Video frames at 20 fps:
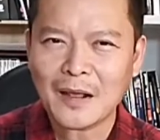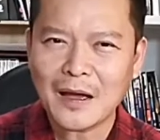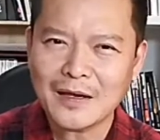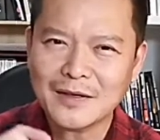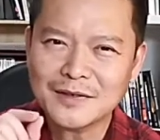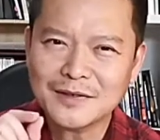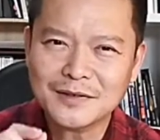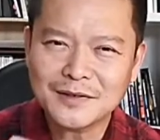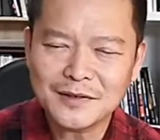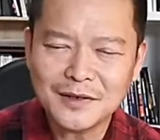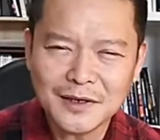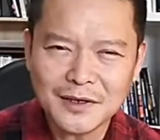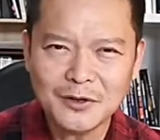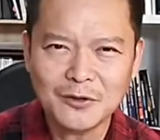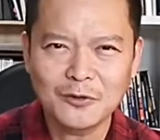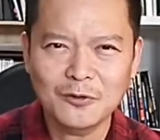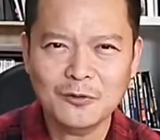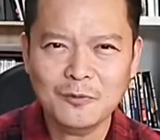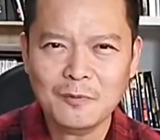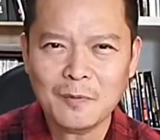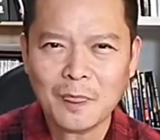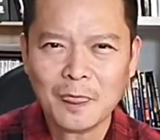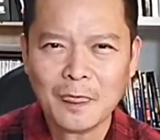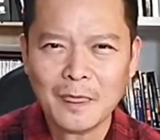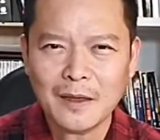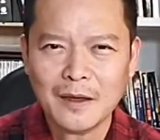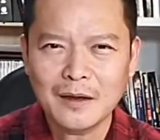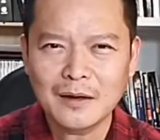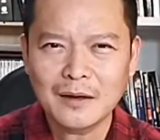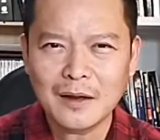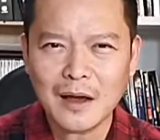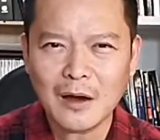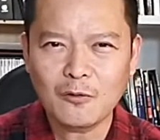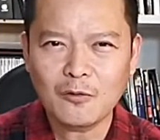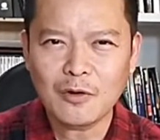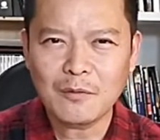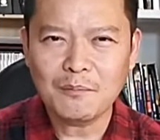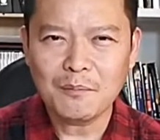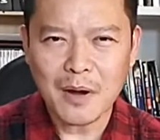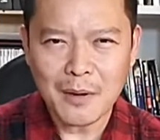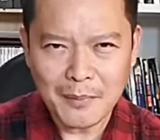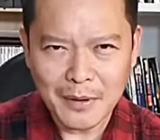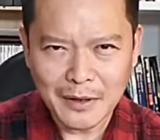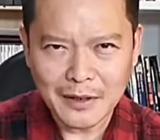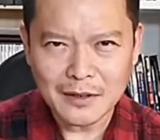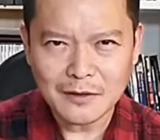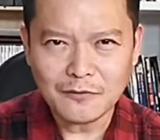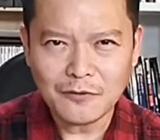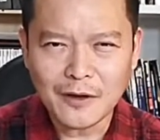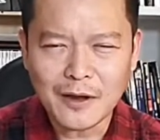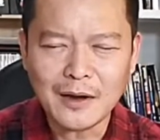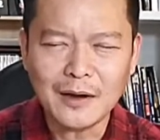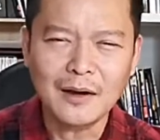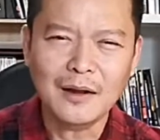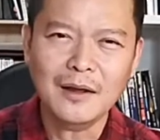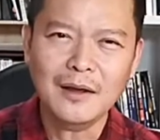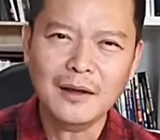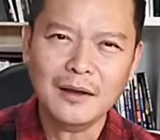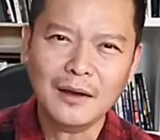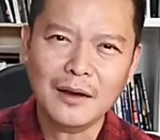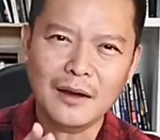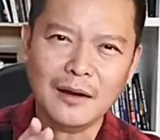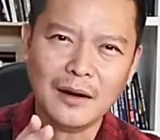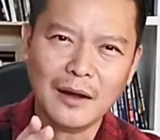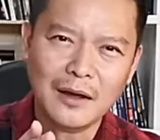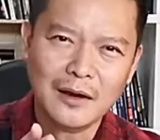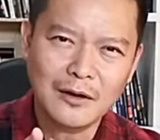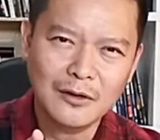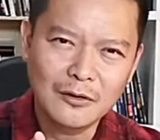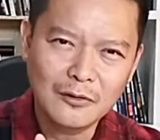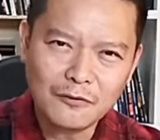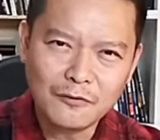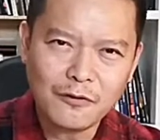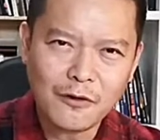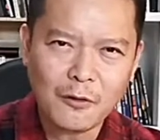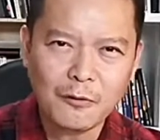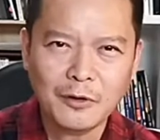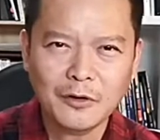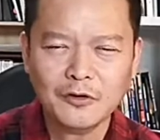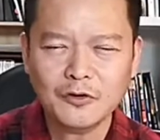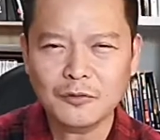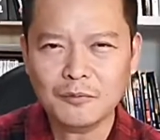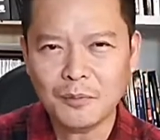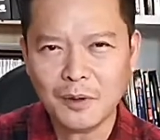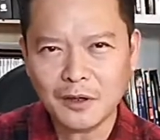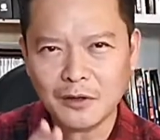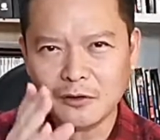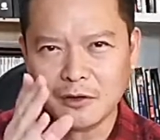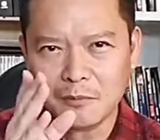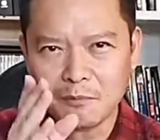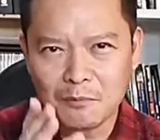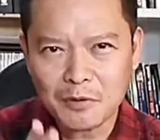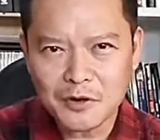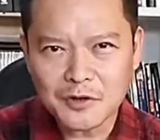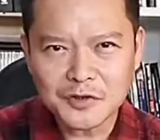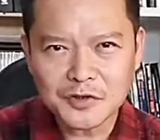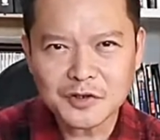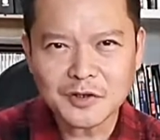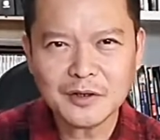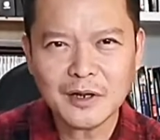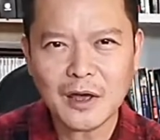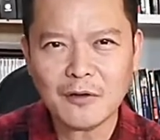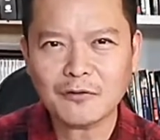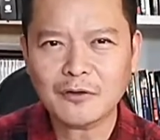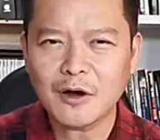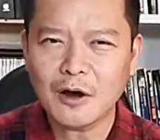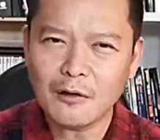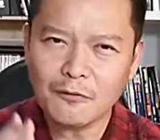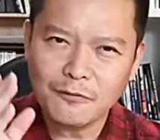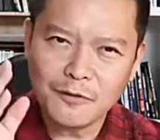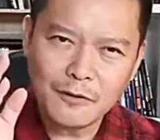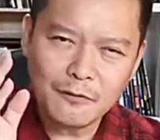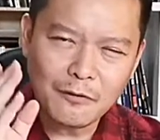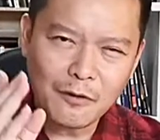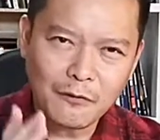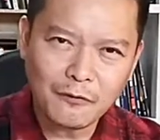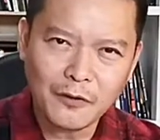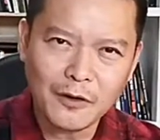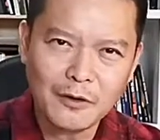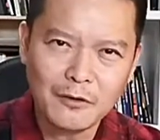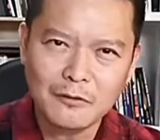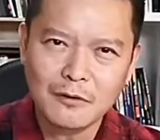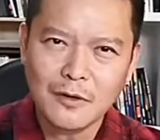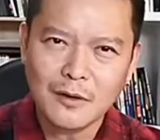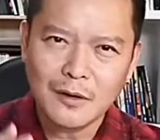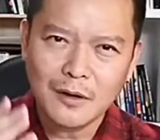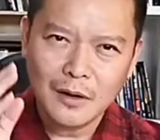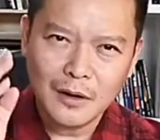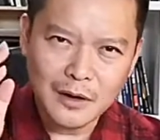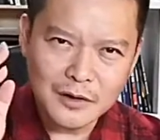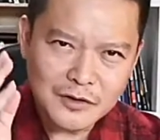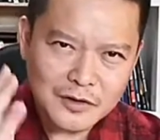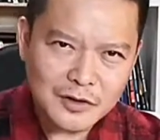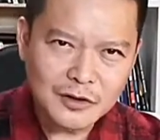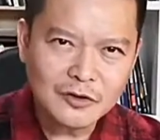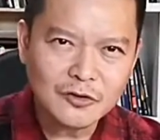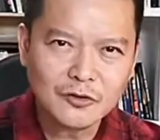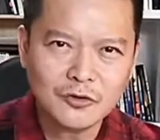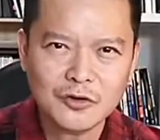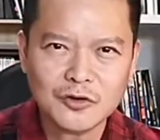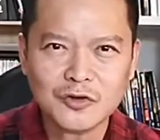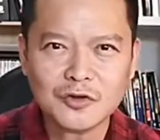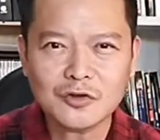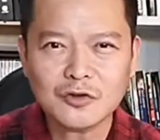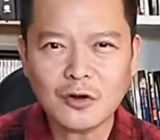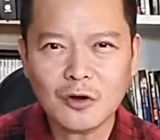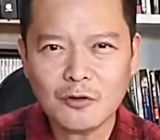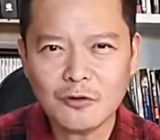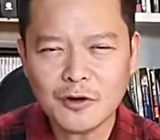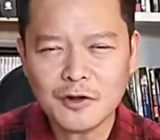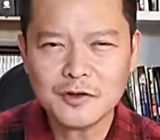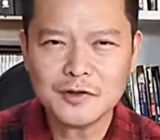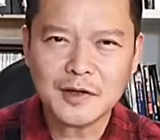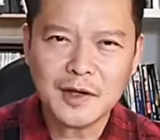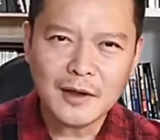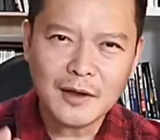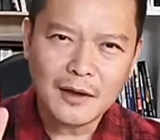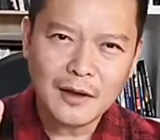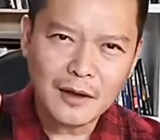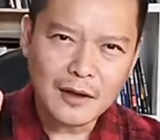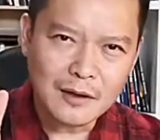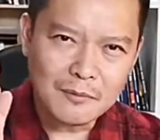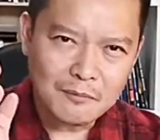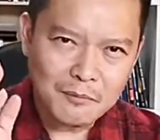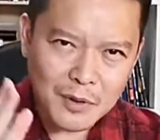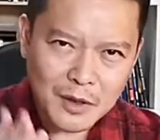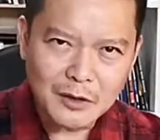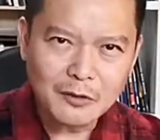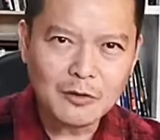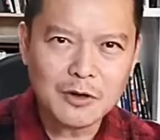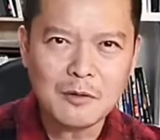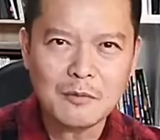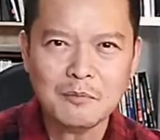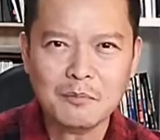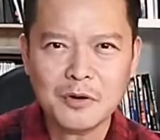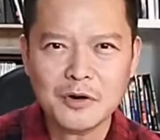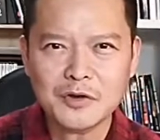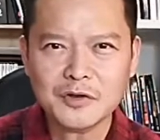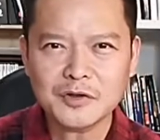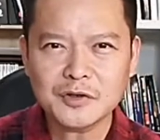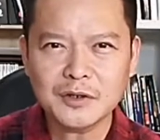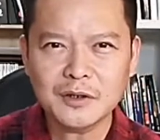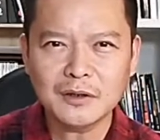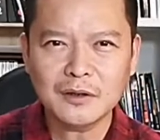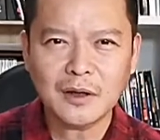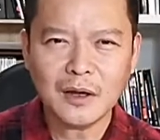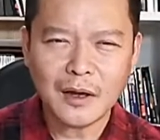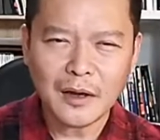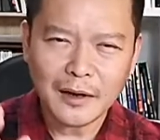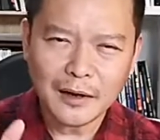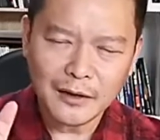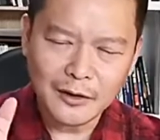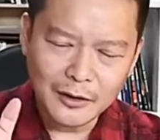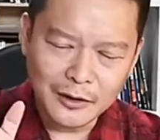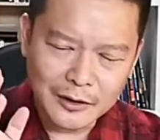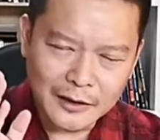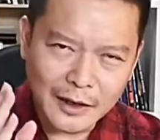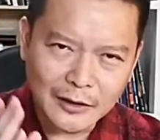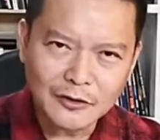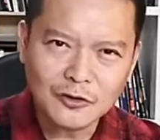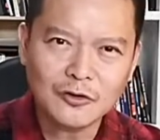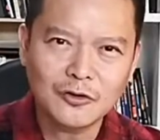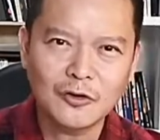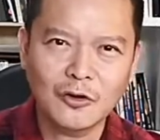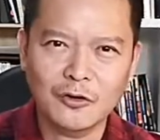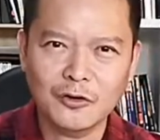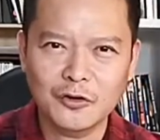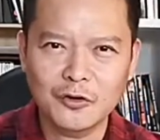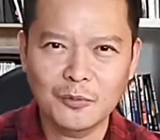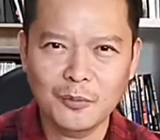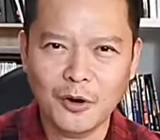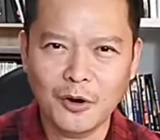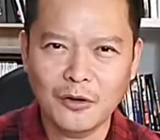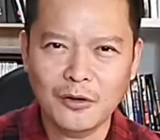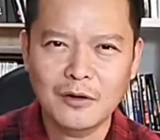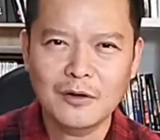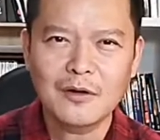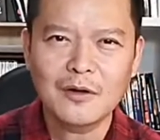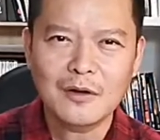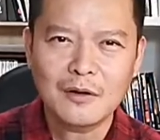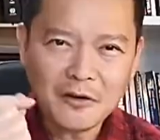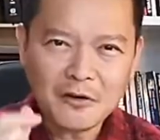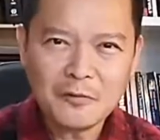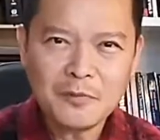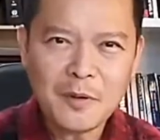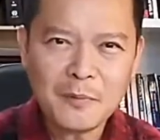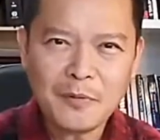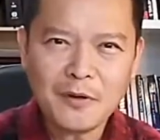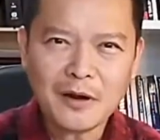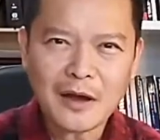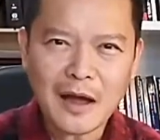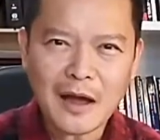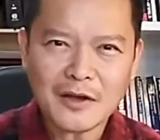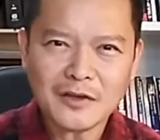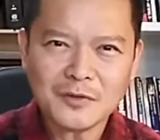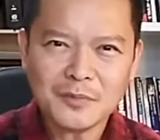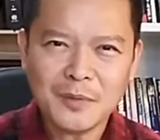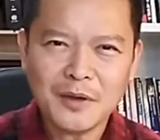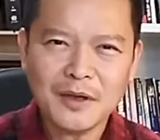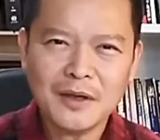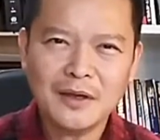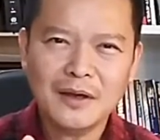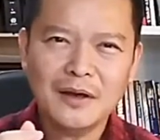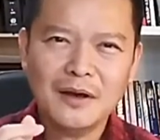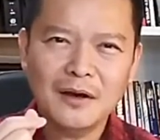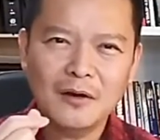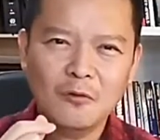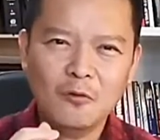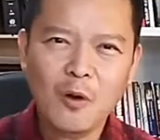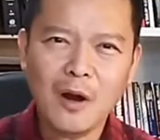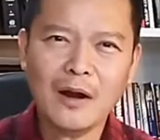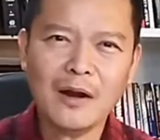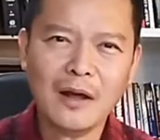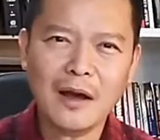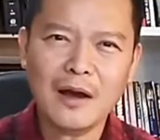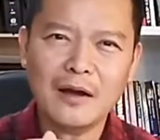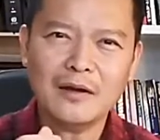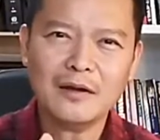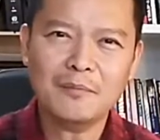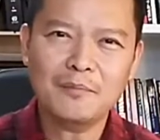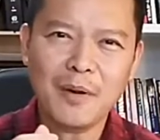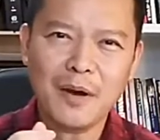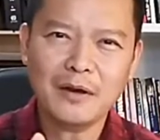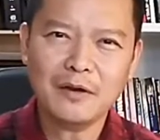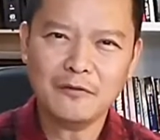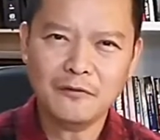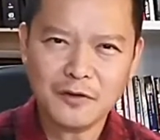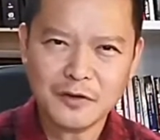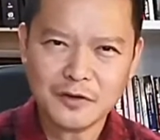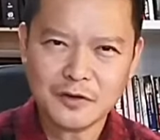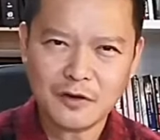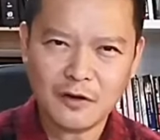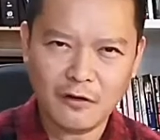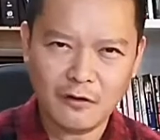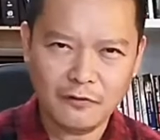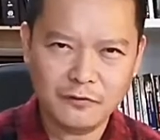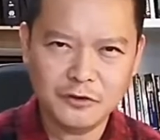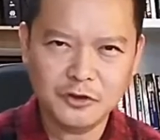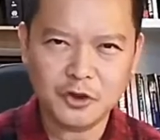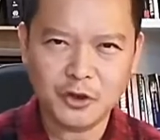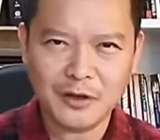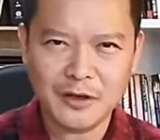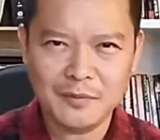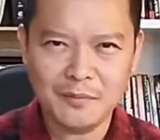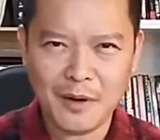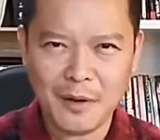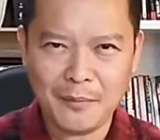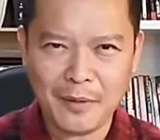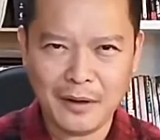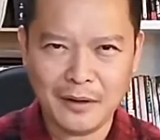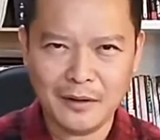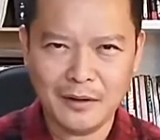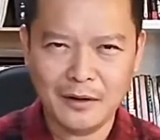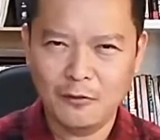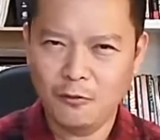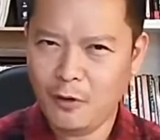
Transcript: I see you in our MAMAT event, and I look forward to meet you in person, have coffee with you, listen to your stories, and meet you in person and get to know you more. A lot of people ask me, what are the benefits of joining MAMAT?